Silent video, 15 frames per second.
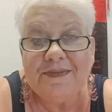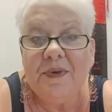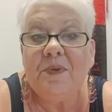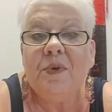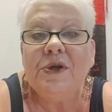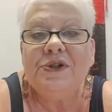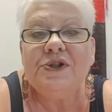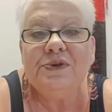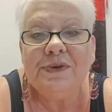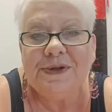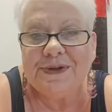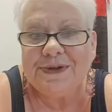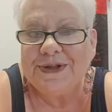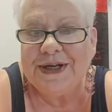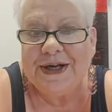But once you
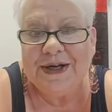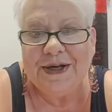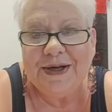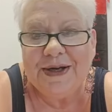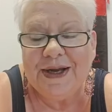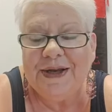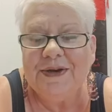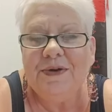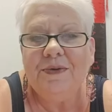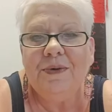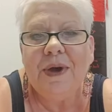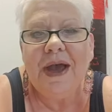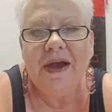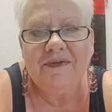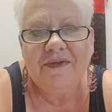understand and you
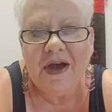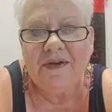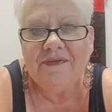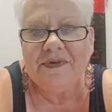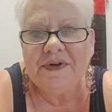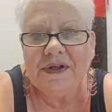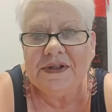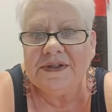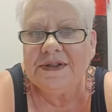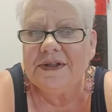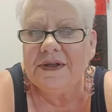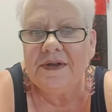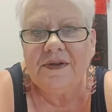have confidence,